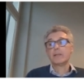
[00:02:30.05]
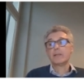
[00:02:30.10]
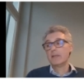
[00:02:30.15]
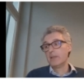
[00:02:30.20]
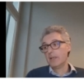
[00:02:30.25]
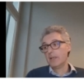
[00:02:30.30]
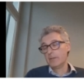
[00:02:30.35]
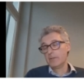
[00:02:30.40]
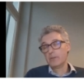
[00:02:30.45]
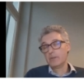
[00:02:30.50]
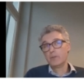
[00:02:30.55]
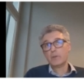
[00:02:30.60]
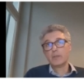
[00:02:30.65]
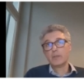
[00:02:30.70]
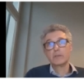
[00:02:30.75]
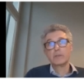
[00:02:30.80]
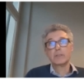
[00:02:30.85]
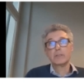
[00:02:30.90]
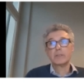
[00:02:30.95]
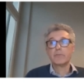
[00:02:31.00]
And as you
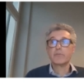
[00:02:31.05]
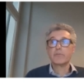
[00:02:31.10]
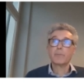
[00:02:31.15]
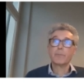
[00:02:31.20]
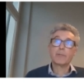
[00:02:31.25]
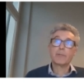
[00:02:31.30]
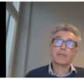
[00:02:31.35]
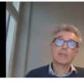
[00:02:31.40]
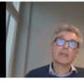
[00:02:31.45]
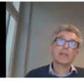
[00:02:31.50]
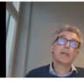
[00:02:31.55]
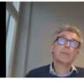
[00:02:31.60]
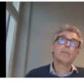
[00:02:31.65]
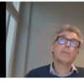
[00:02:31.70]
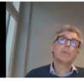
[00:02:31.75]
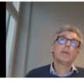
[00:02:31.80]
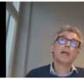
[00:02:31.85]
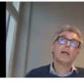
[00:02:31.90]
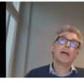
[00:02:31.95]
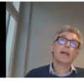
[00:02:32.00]
can see from the
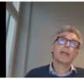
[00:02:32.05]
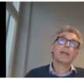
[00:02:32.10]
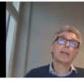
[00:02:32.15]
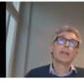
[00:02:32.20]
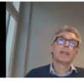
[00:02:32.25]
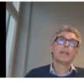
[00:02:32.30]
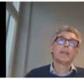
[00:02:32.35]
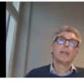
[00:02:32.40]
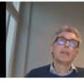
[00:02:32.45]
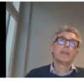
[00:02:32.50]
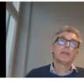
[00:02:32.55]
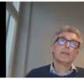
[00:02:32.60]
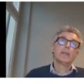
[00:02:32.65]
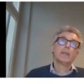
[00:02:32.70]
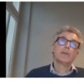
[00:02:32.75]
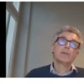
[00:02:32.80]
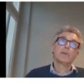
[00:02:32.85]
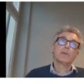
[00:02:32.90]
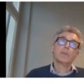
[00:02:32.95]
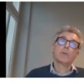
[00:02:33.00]
timeline
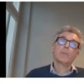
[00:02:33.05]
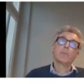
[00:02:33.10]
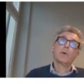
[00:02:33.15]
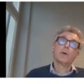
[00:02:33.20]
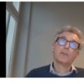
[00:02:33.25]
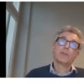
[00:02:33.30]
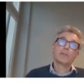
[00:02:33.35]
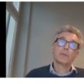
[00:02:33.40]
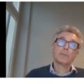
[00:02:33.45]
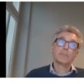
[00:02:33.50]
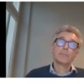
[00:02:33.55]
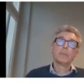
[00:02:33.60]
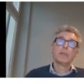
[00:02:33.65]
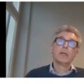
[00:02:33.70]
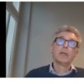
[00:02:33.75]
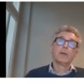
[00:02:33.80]
here on the bottom,